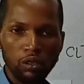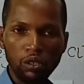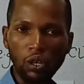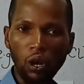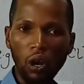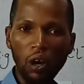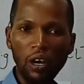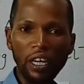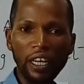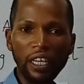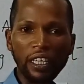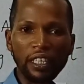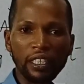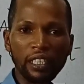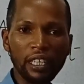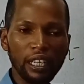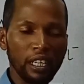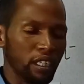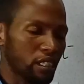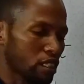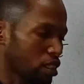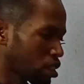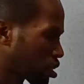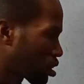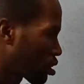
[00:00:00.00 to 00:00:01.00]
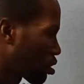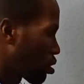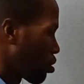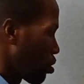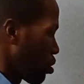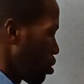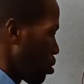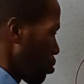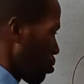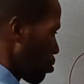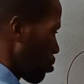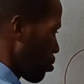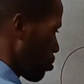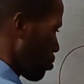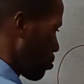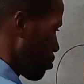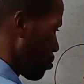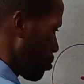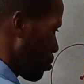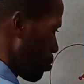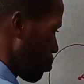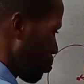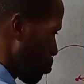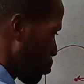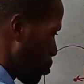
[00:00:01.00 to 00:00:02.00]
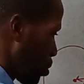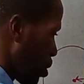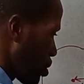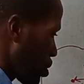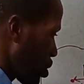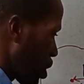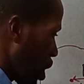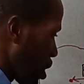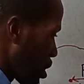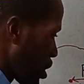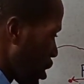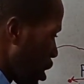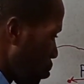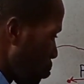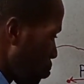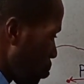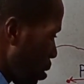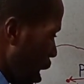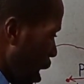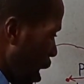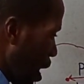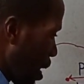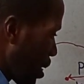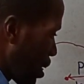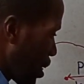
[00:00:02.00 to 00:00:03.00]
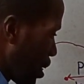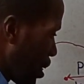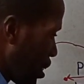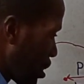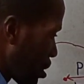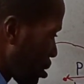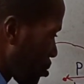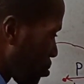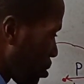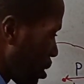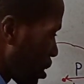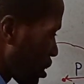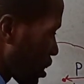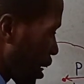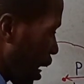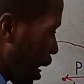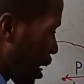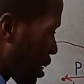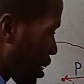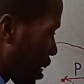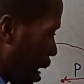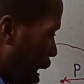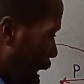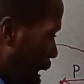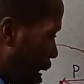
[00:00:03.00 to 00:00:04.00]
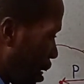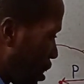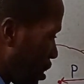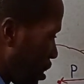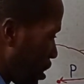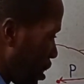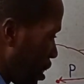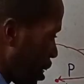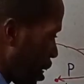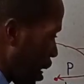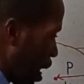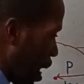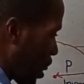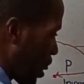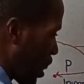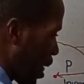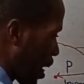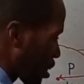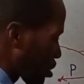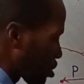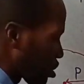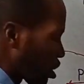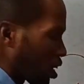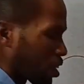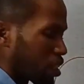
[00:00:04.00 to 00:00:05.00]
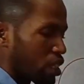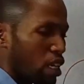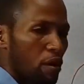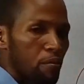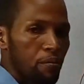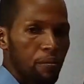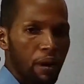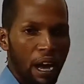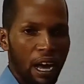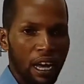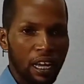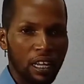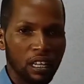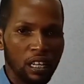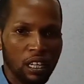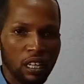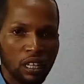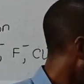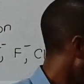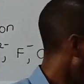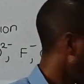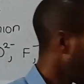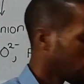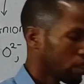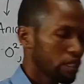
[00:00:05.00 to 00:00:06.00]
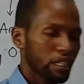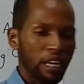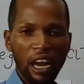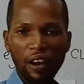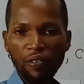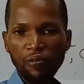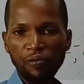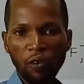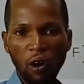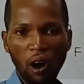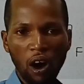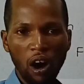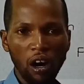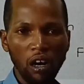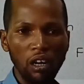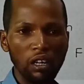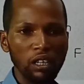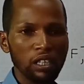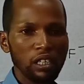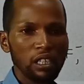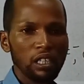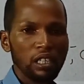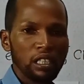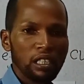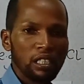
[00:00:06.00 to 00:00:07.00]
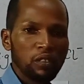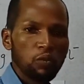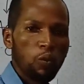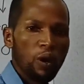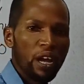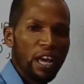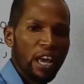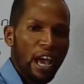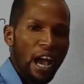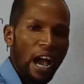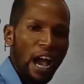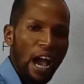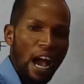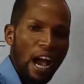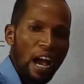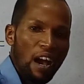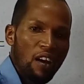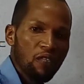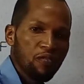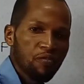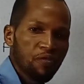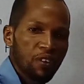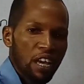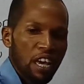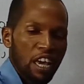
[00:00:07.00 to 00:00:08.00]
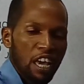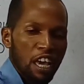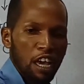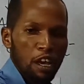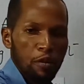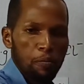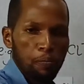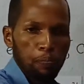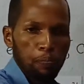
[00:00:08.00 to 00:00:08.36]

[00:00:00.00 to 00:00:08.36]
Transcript: So in this, proton number is greater than the electron number. Therefore, we have a